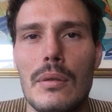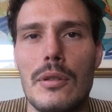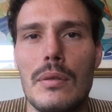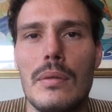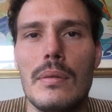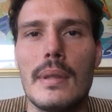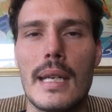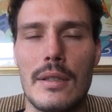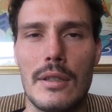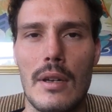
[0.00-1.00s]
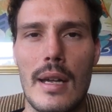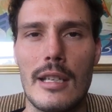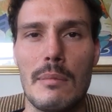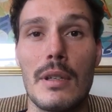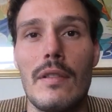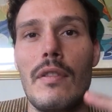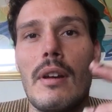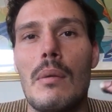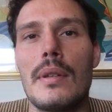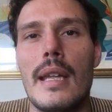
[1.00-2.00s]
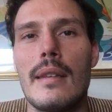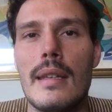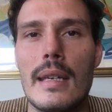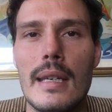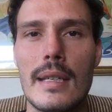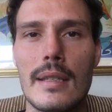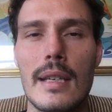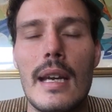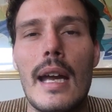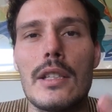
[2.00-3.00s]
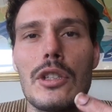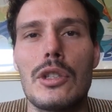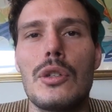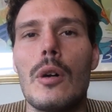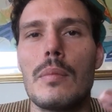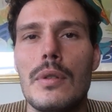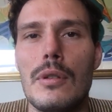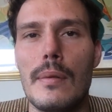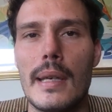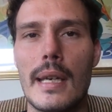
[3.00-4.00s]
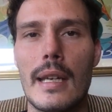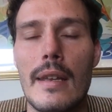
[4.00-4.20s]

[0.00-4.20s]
caused you to get tinnitus, and we've got to figure out what that thing is and stop doing it.